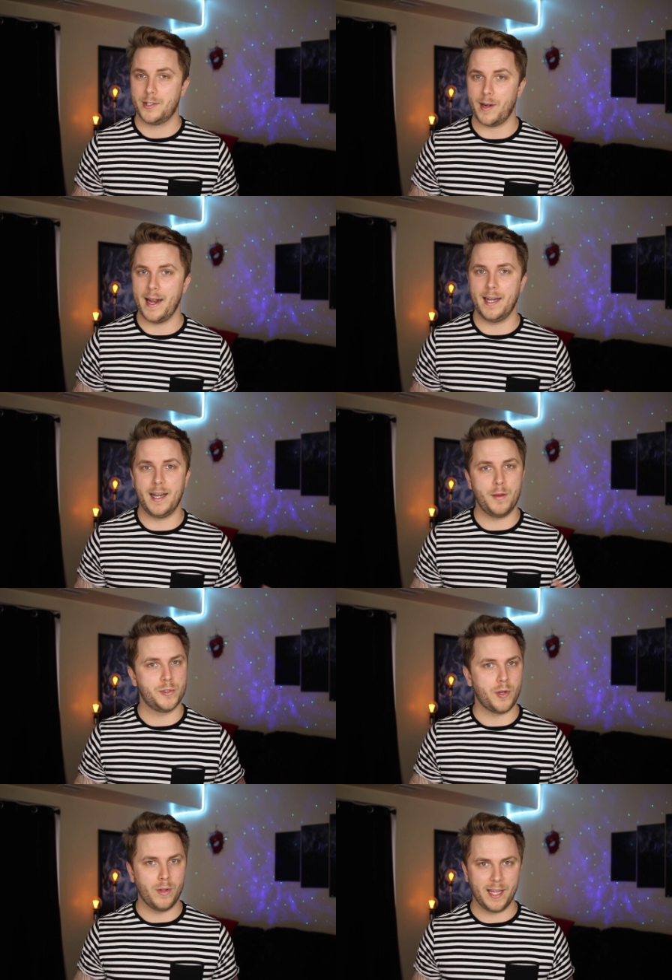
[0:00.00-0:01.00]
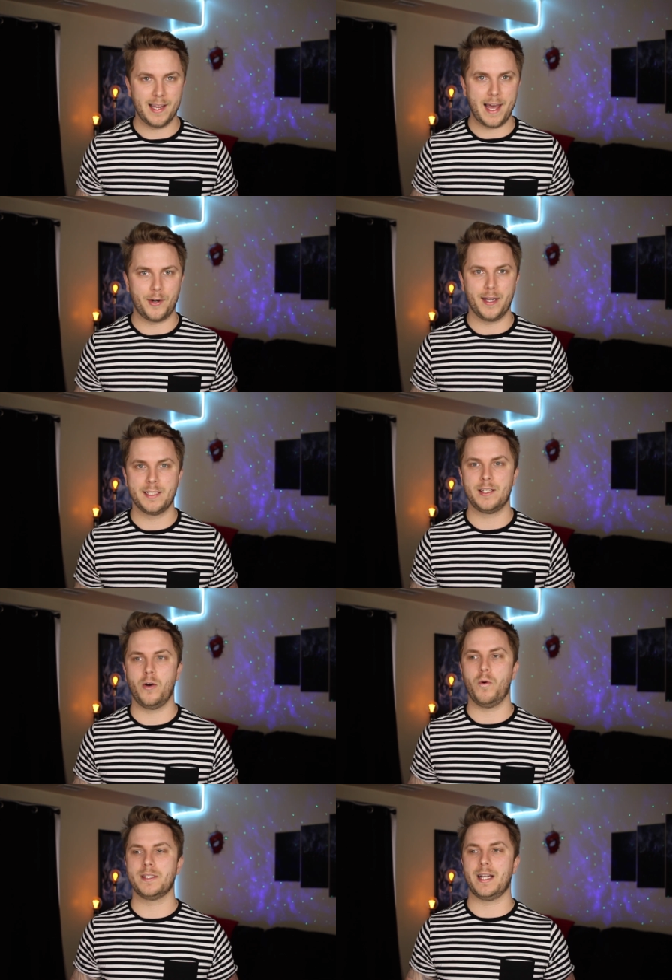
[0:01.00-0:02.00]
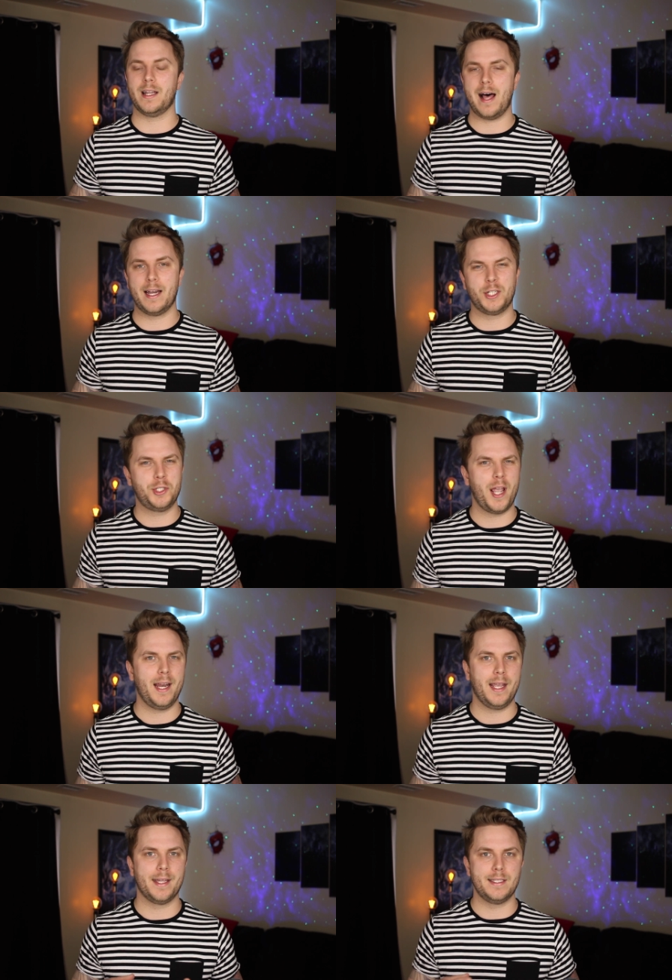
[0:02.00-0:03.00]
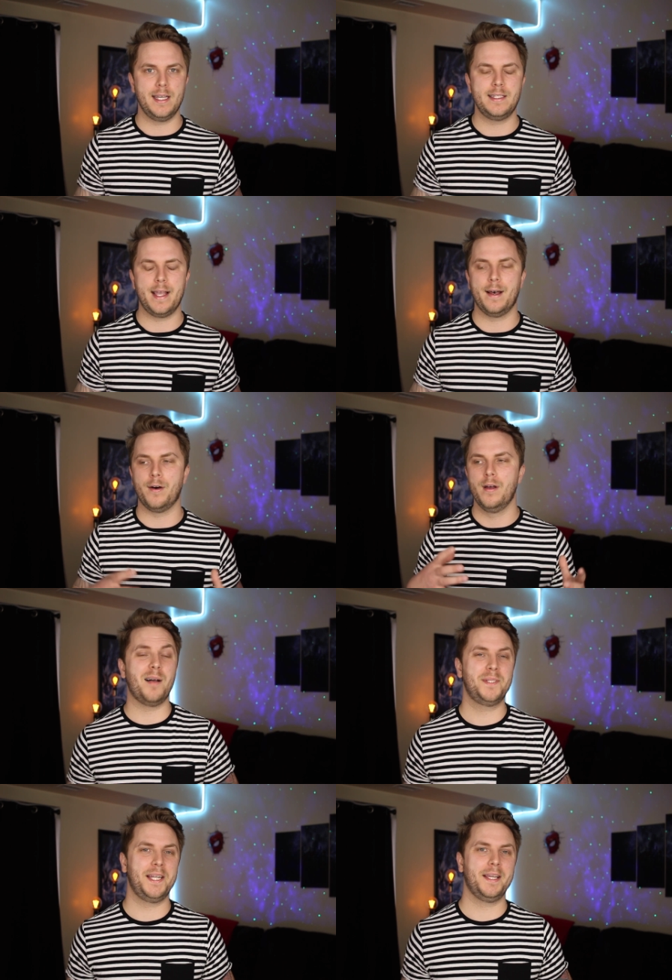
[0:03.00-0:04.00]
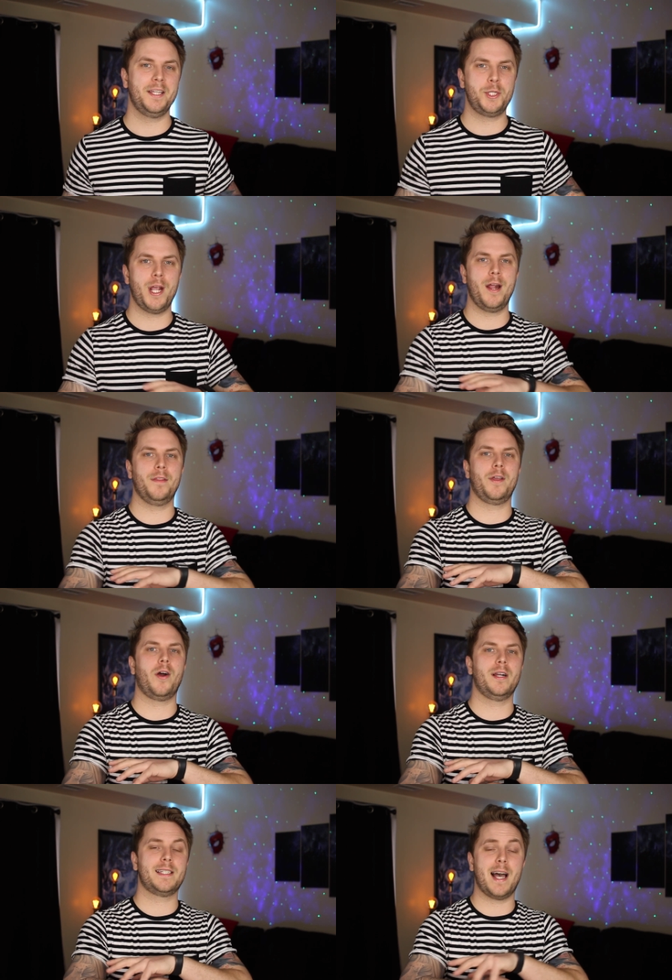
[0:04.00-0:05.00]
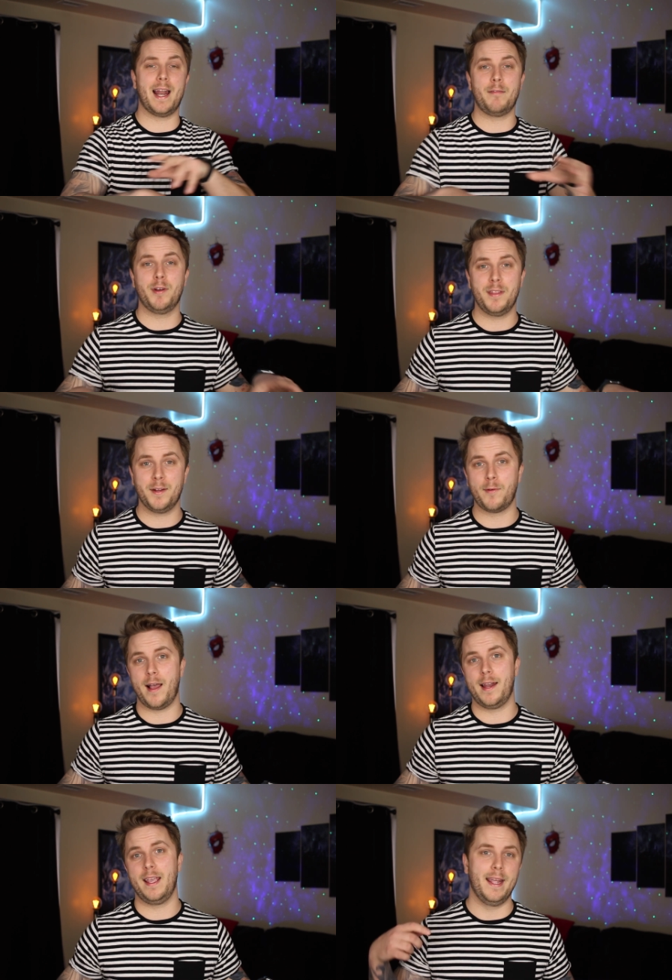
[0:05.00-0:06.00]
Granted, it was only lettering, so it wasn't a lot of shading and detail. Now I'm sitting in the chair, the artist got everything ready.